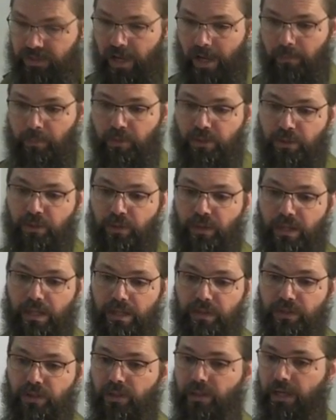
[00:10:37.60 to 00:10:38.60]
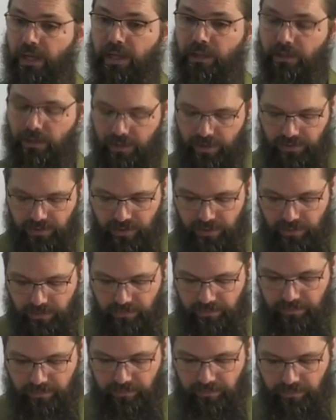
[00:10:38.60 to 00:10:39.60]
opportunities are endless.
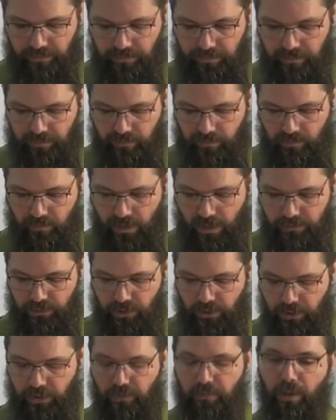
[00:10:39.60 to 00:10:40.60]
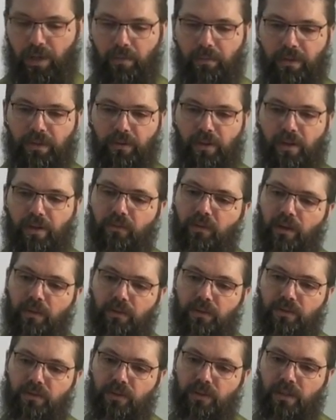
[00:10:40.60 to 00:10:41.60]
I'm sure you've probably thought of
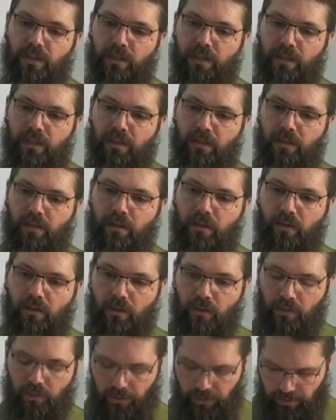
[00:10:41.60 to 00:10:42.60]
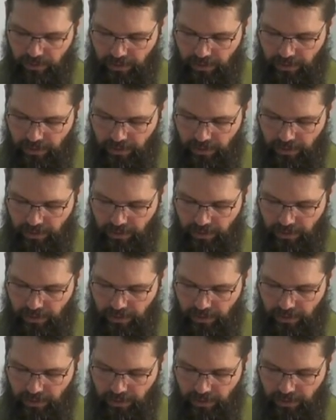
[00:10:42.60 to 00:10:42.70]
others who your